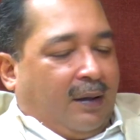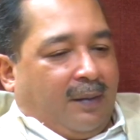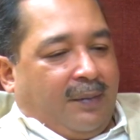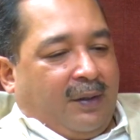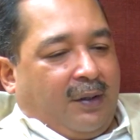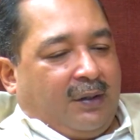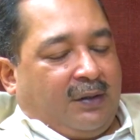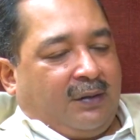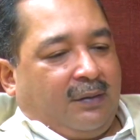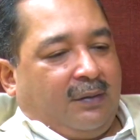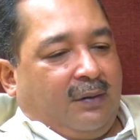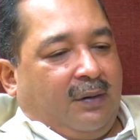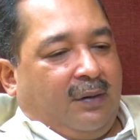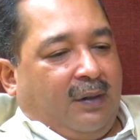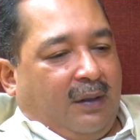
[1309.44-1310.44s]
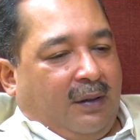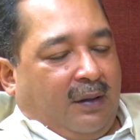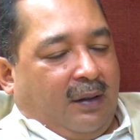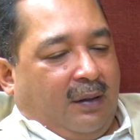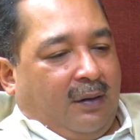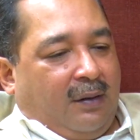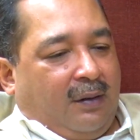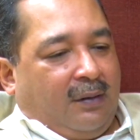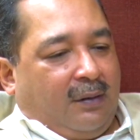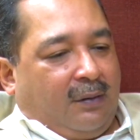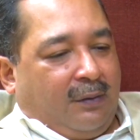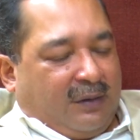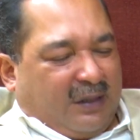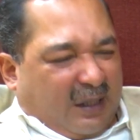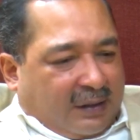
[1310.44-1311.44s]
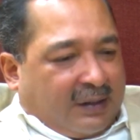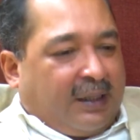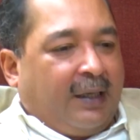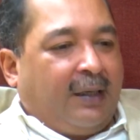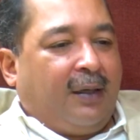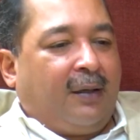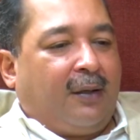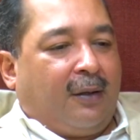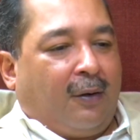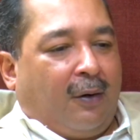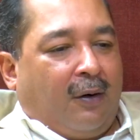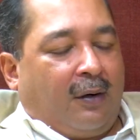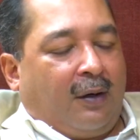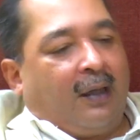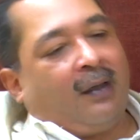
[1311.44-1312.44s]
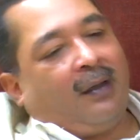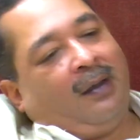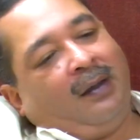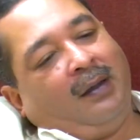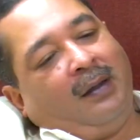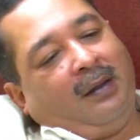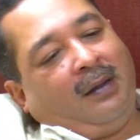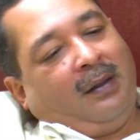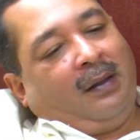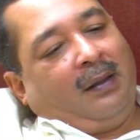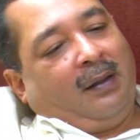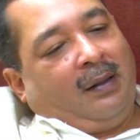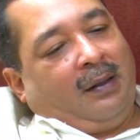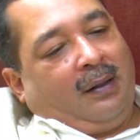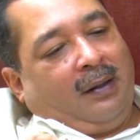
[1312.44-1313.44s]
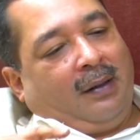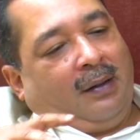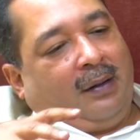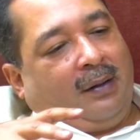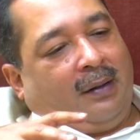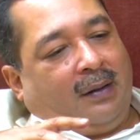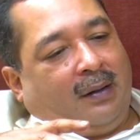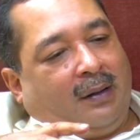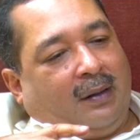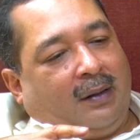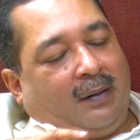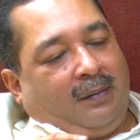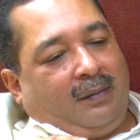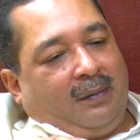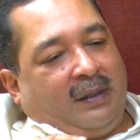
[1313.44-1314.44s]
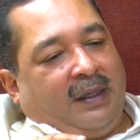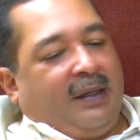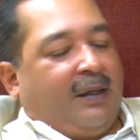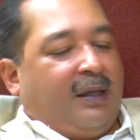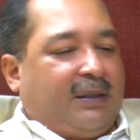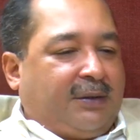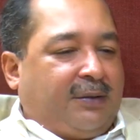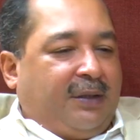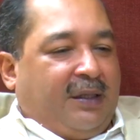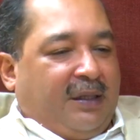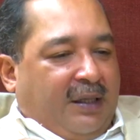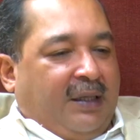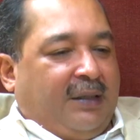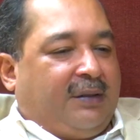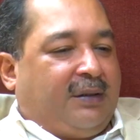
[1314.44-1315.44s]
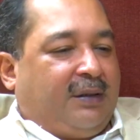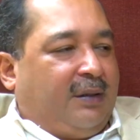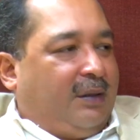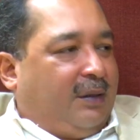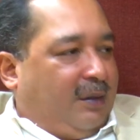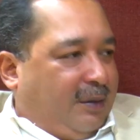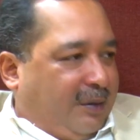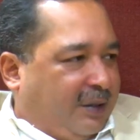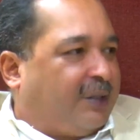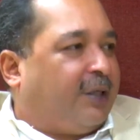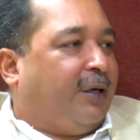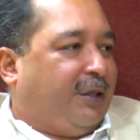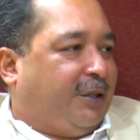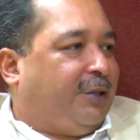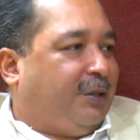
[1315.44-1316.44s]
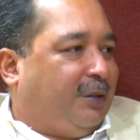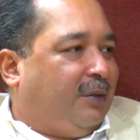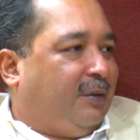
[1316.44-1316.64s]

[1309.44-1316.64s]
Because to sustain in the long run, the industry needs research.